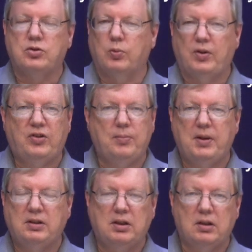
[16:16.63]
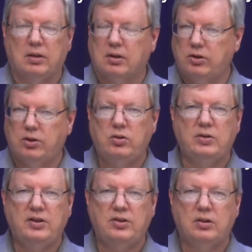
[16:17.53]
So what's the big deal? Continue
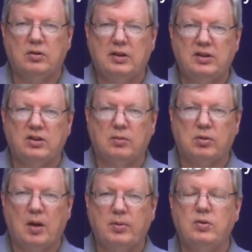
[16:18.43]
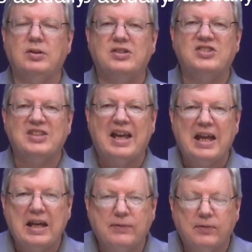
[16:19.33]
leasing the property. You can
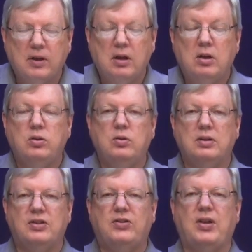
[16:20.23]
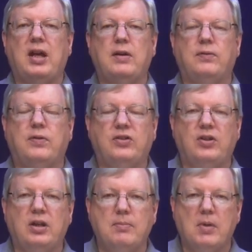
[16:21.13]
save the
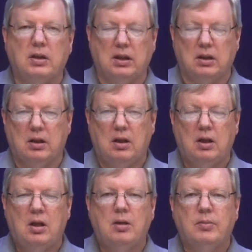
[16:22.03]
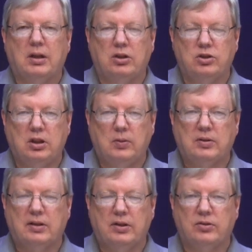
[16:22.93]
city money by continuing
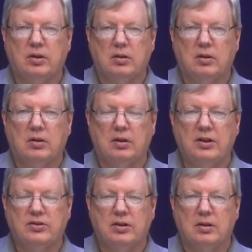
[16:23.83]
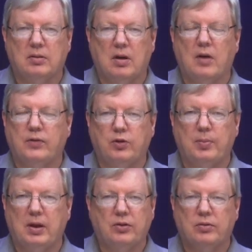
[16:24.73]
to lease the office
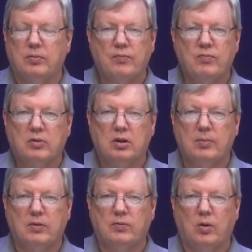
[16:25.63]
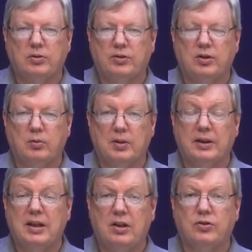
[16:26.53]
space. Come on, folks, let's get real.
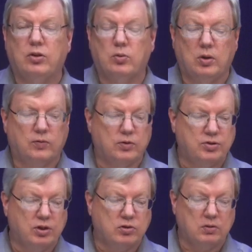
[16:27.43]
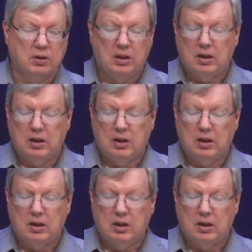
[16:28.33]
It is the 21st century.